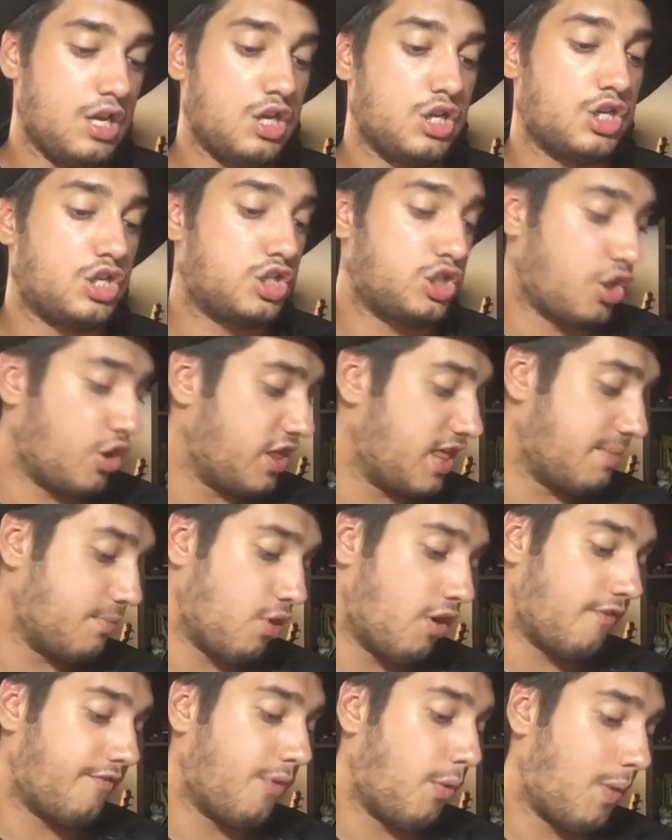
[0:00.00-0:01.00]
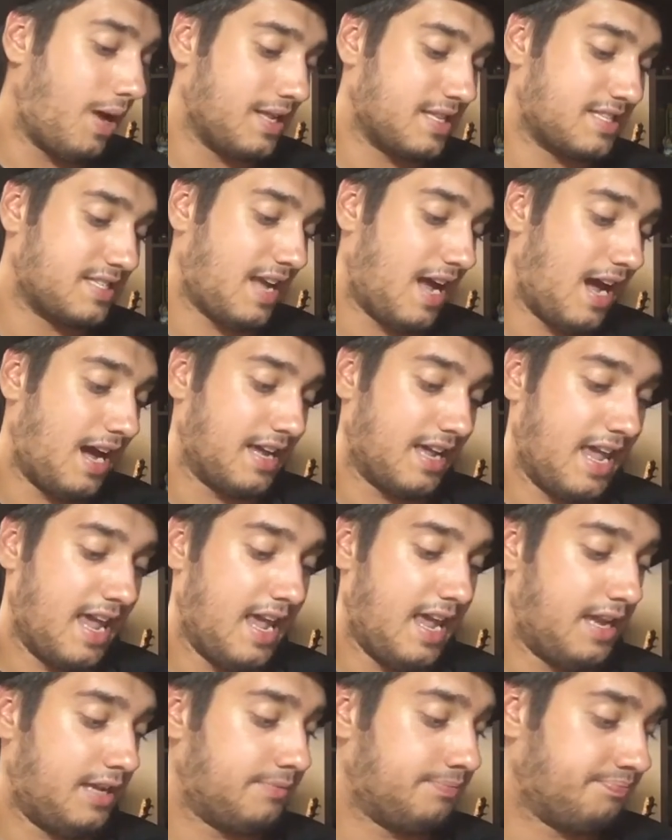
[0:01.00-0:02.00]
show them off once
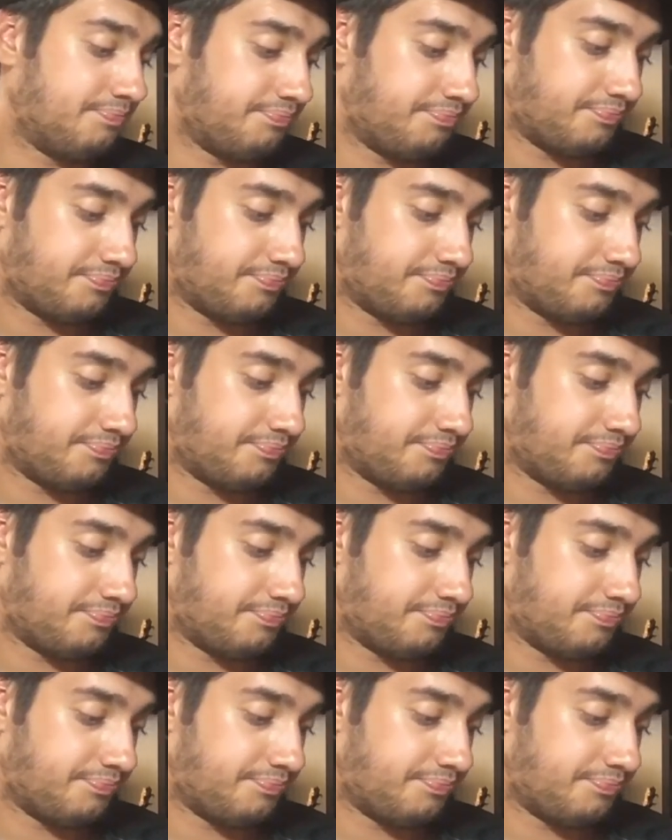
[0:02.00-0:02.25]
again.